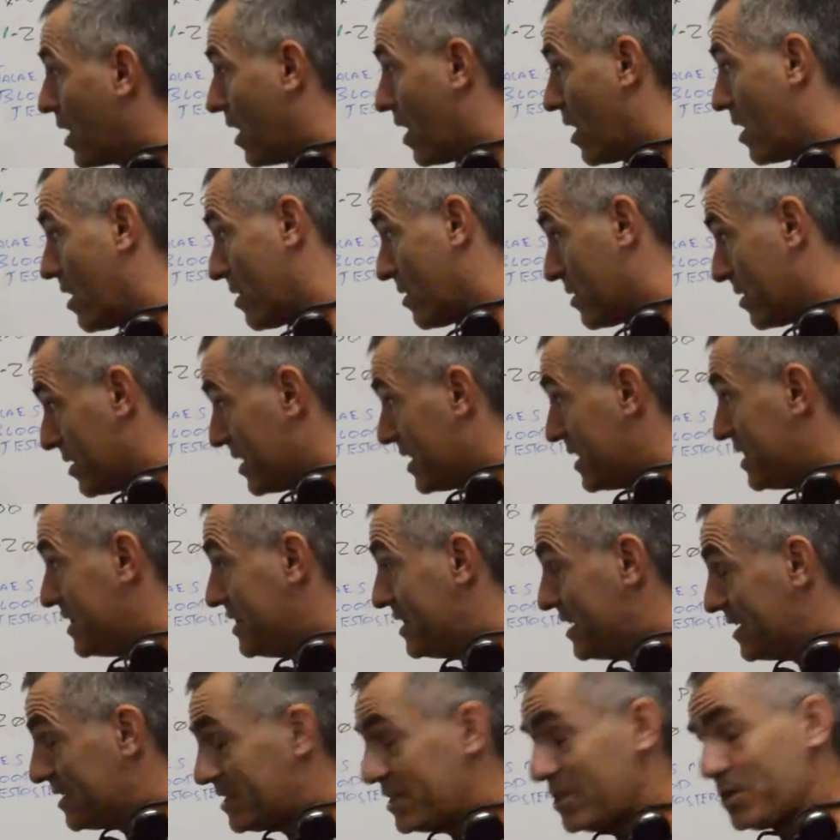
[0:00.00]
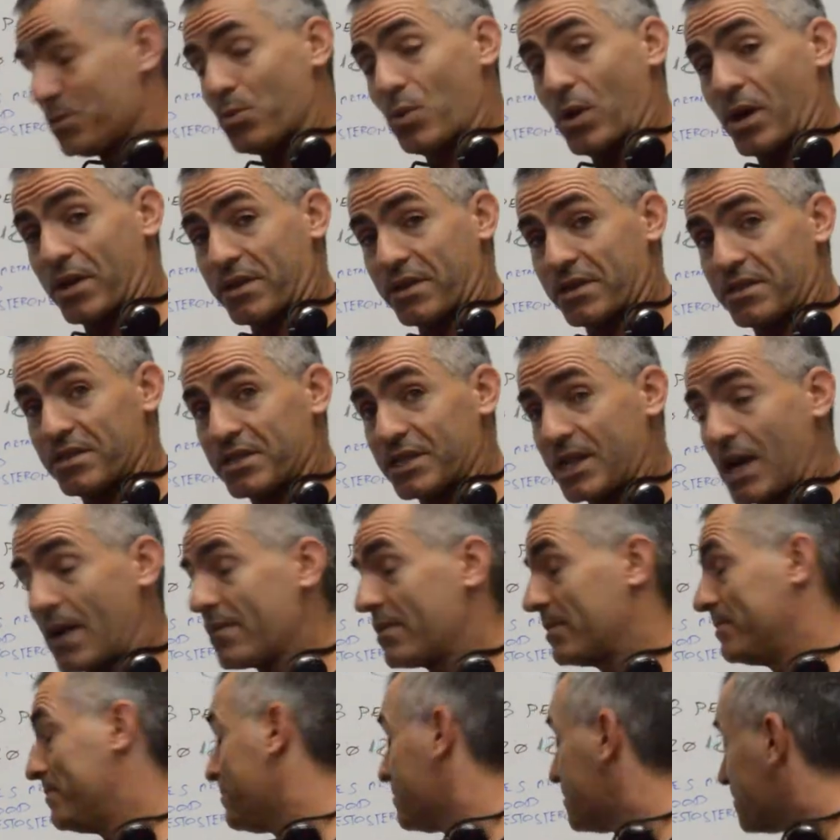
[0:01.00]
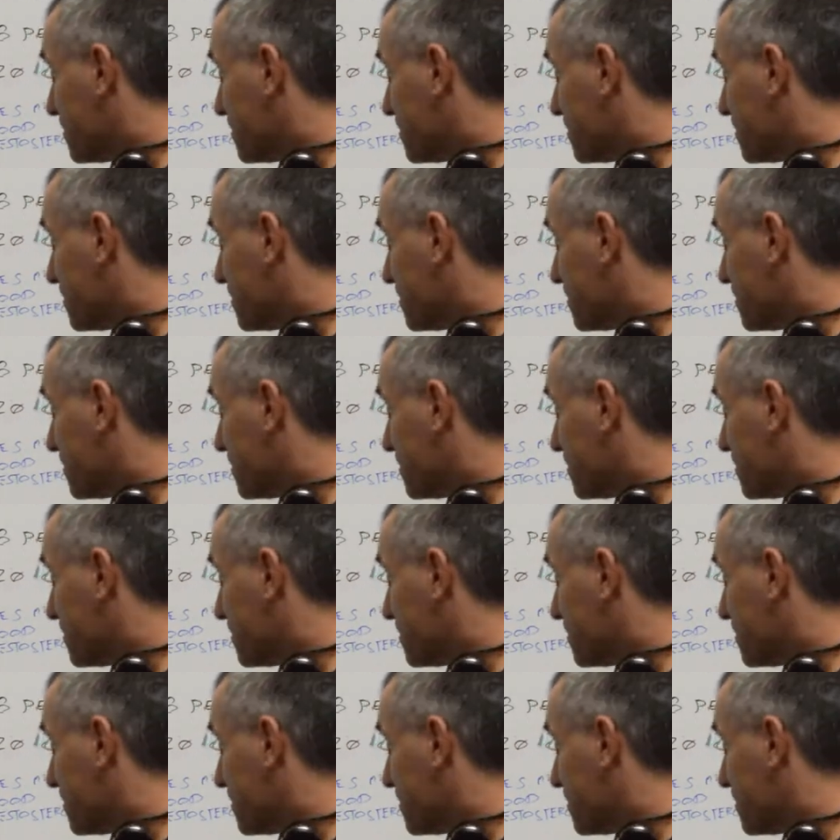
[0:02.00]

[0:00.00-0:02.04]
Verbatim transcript: All right, and this is what they discovered.